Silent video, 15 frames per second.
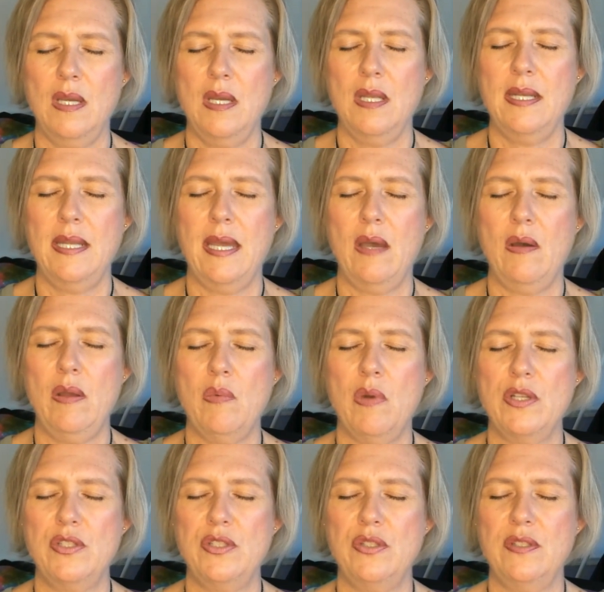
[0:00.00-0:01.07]
Now I
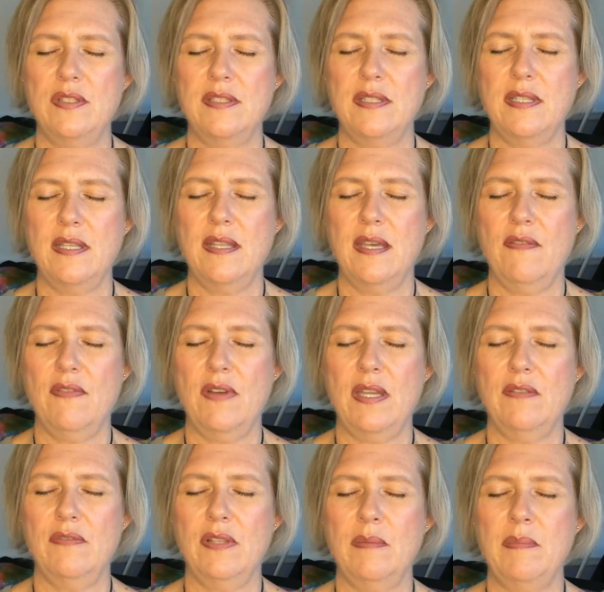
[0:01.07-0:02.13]
want you to see that
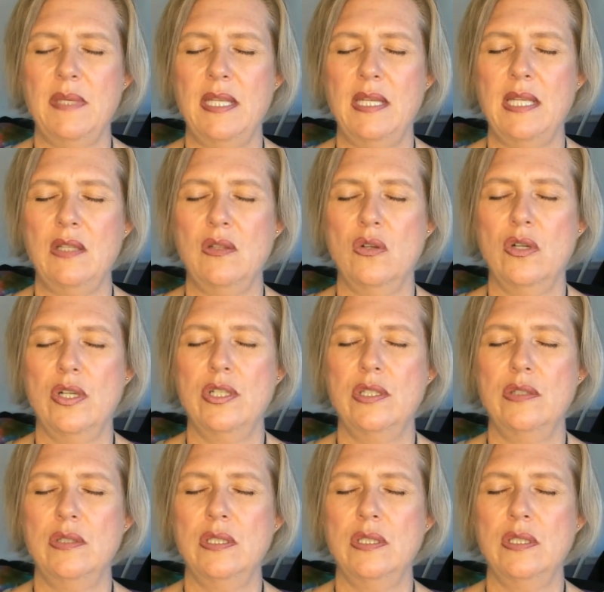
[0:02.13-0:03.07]
violet flame getting larger